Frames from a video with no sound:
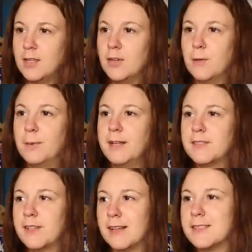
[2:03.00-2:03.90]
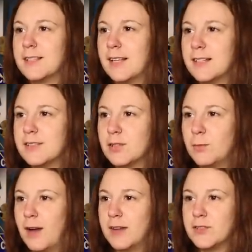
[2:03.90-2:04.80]
You know, Blake's cousin likes
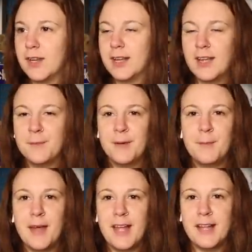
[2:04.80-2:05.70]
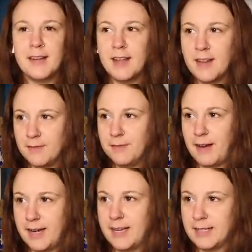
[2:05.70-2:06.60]
to watch like MMA and, and,
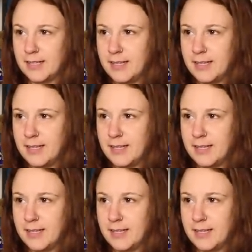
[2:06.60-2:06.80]
fighting,